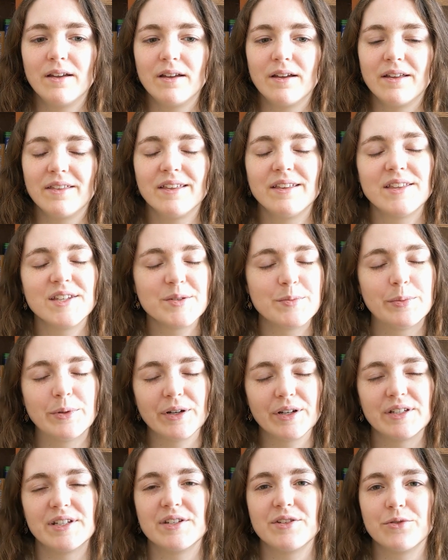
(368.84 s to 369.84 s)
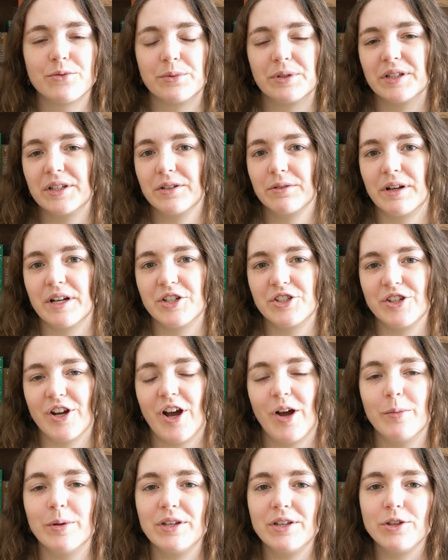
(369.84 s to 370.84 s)
I think this book does a really great
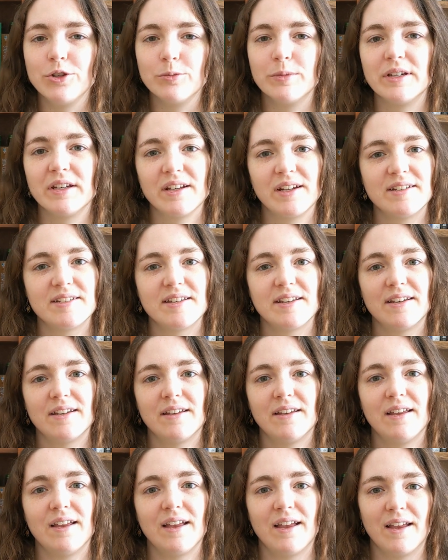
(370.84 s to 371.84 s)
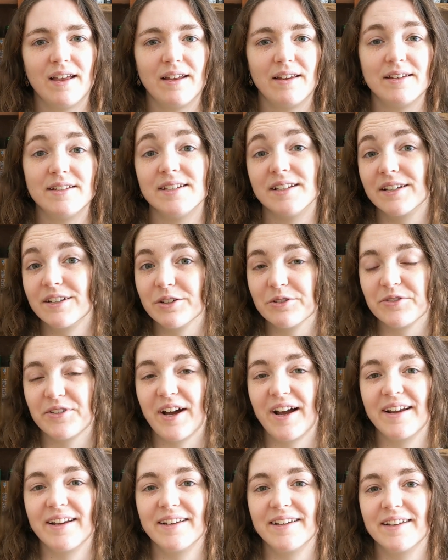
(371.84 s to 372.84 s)
job humanizing,
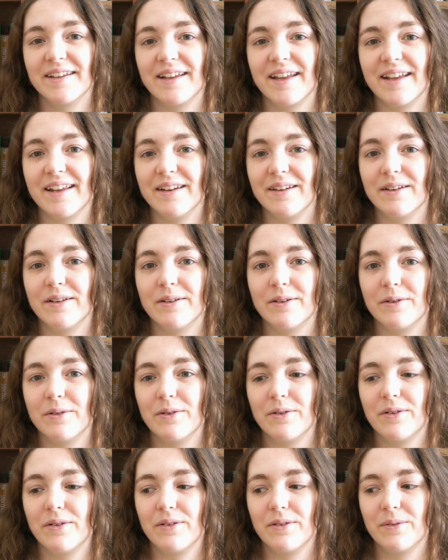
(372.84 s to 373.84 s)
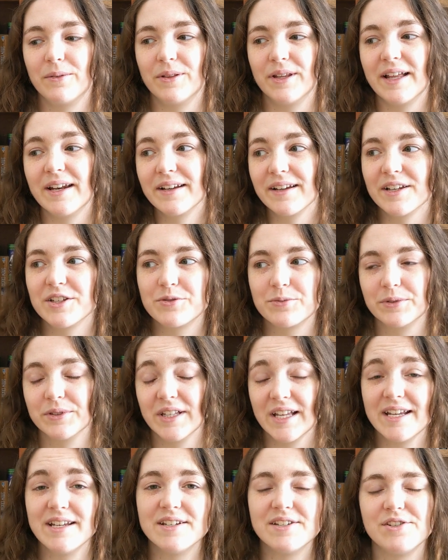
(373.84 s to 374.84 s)
dignifying, and letting us
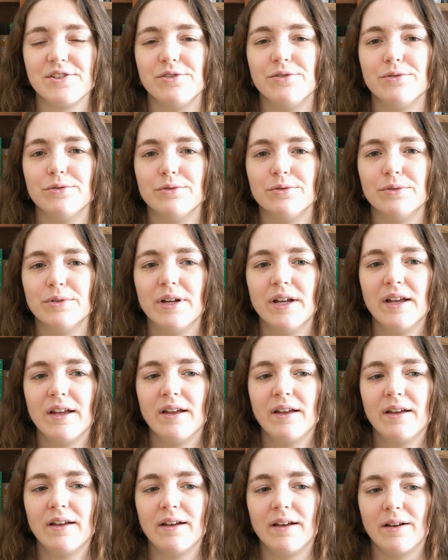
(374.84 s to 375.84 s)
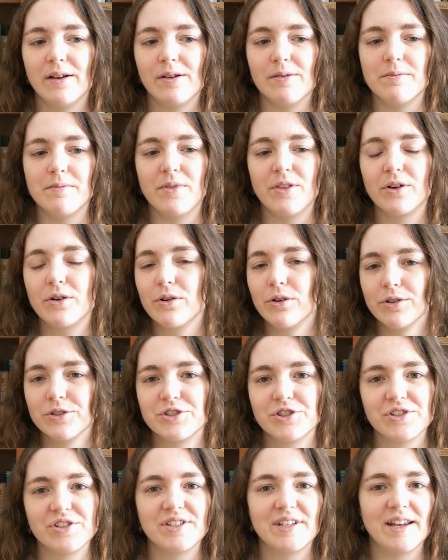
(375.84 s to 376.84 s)
relate to the
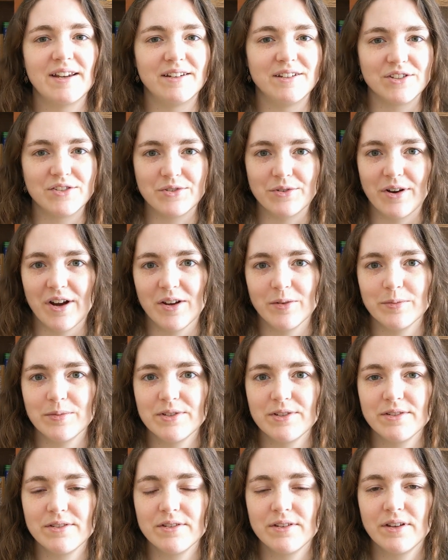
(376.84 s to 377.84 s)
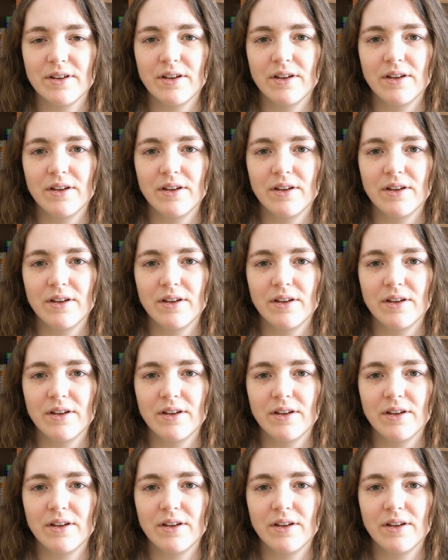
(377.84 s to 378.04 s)
cultures that it describes.